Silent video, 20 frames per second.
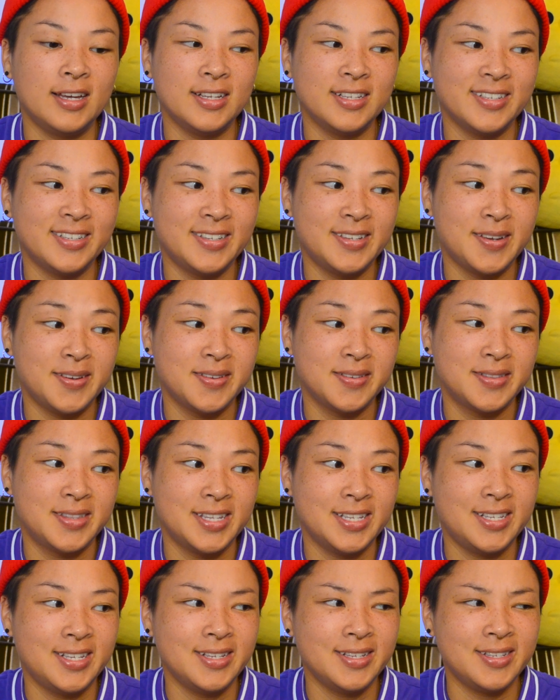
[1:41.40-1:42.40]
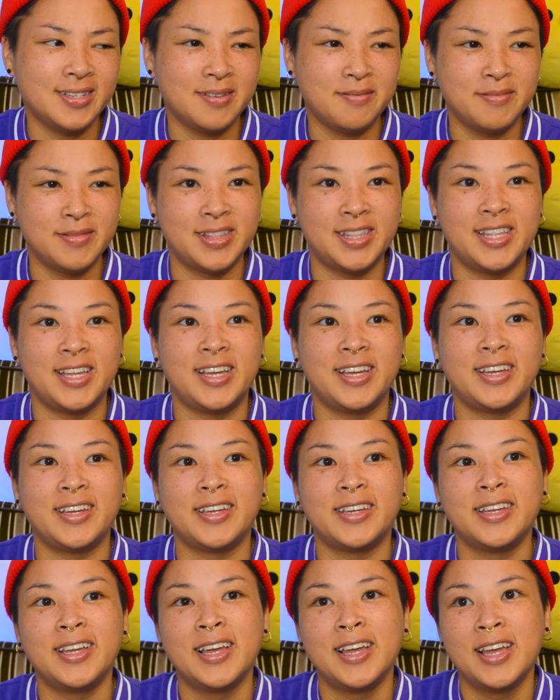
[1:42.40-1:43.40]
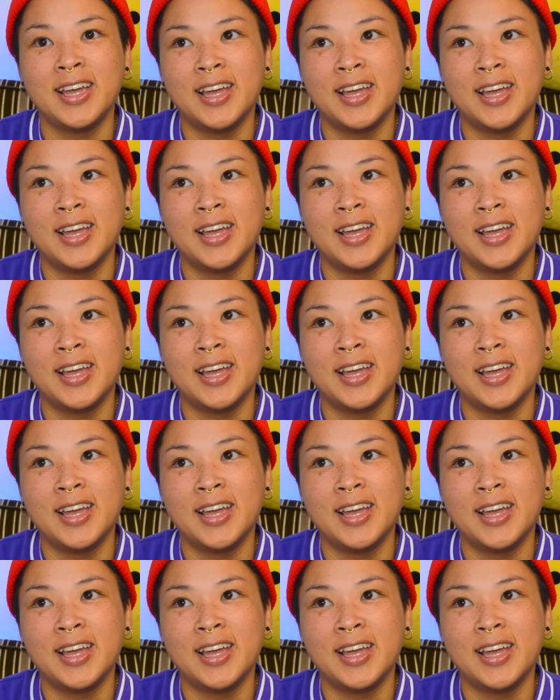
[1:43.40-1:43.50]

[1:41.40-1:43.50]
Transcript: So, this is something